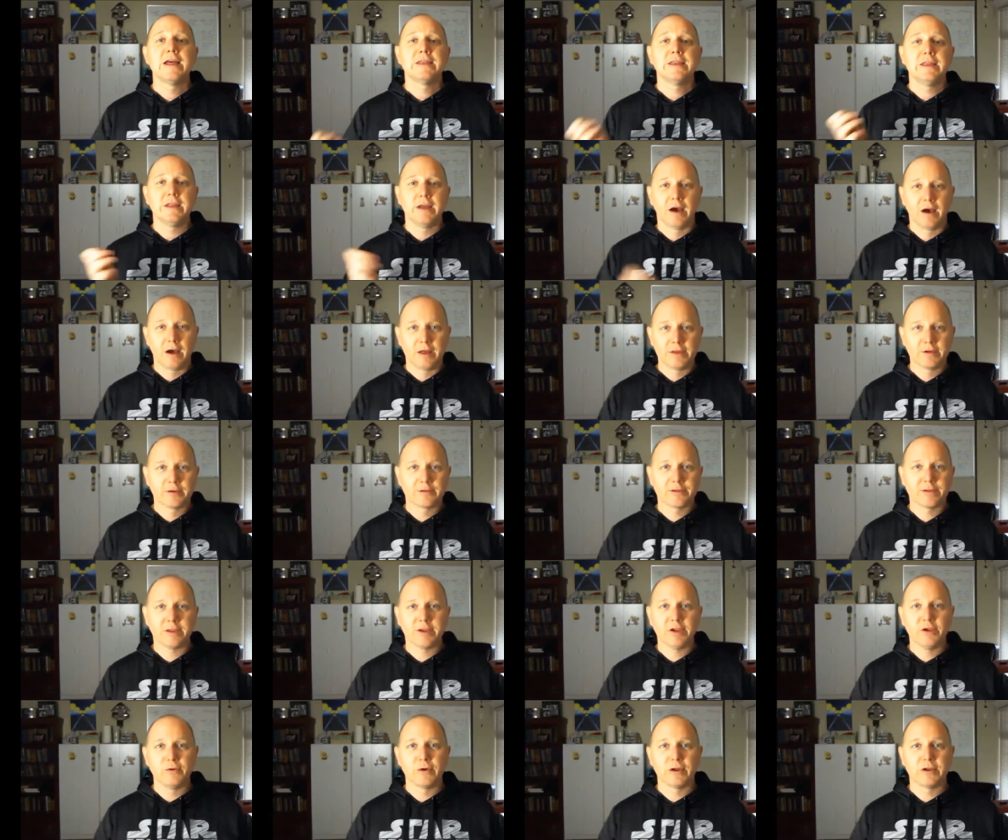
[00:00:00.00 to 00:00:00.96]
The other
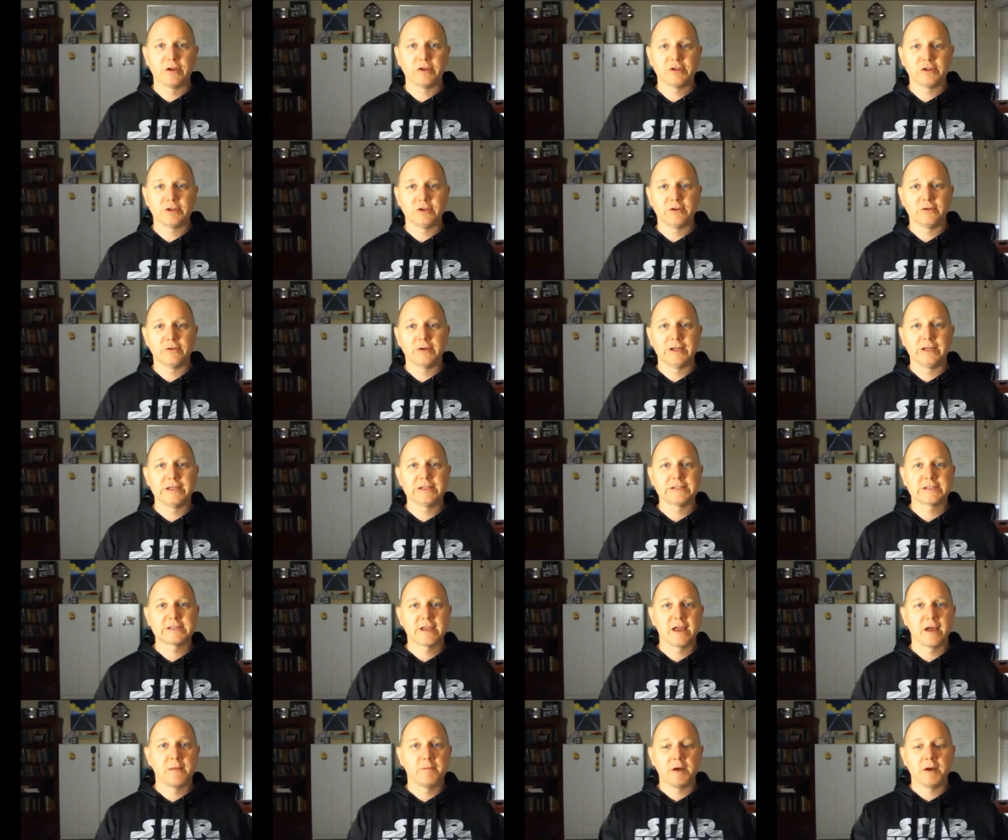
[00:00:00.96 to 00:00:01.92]
thing you want to do
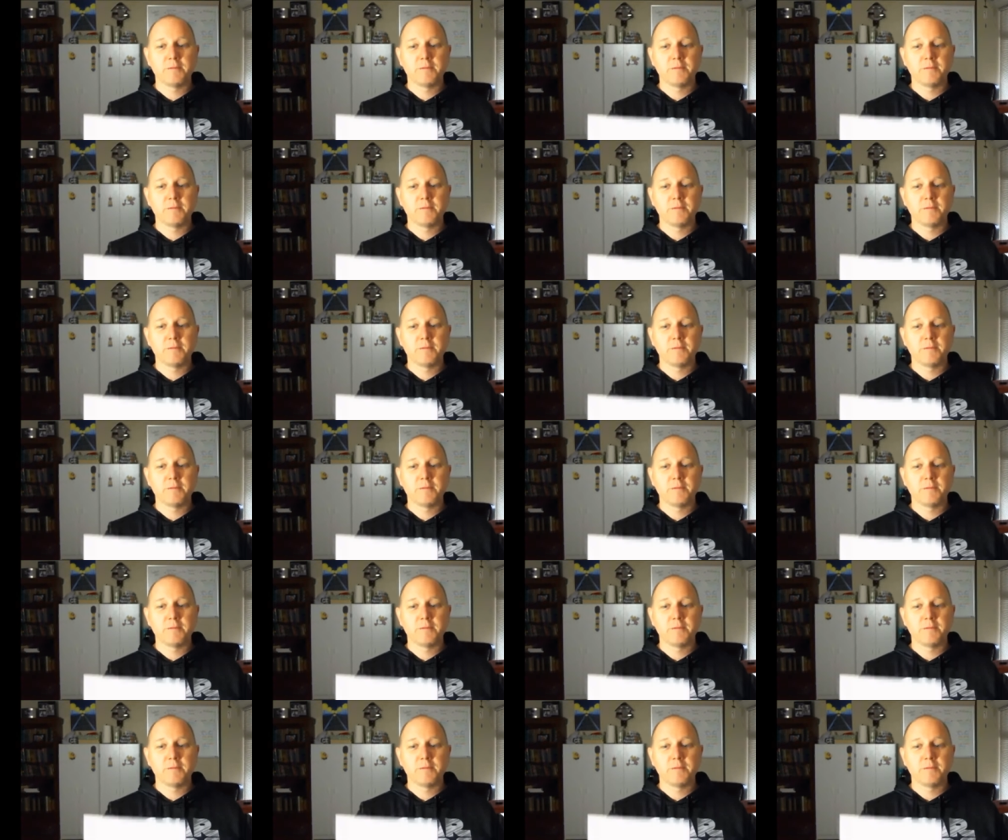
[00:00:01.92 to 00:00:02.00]
is come